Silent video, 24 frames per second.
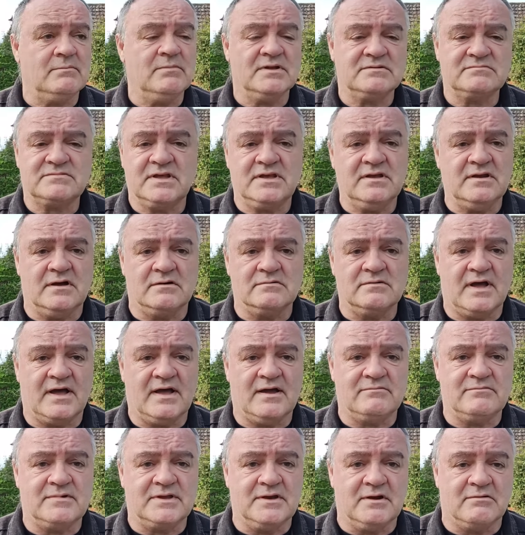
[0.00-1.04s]
I'm not,
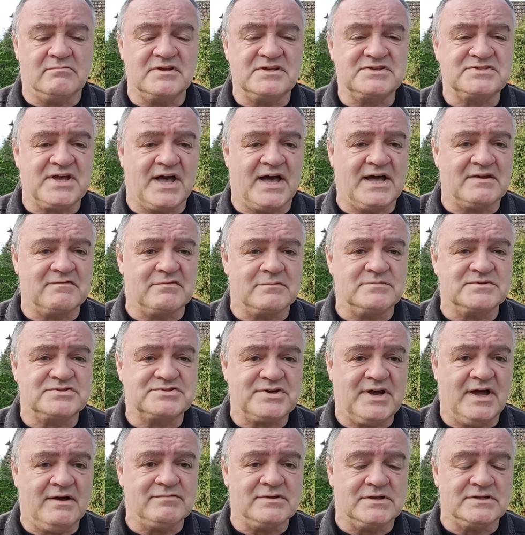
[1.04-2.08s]
resigning from
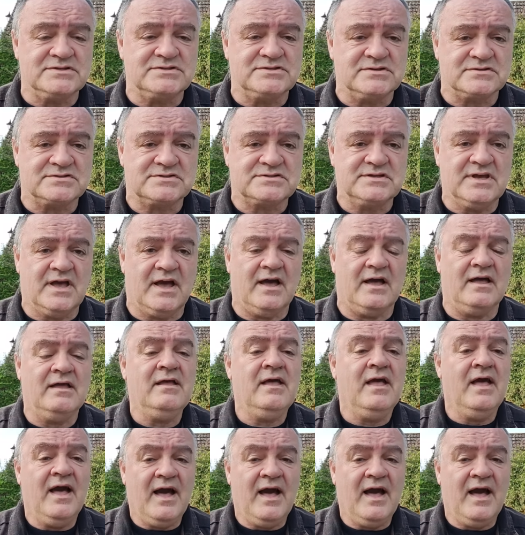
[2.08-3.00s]
travelling just yet.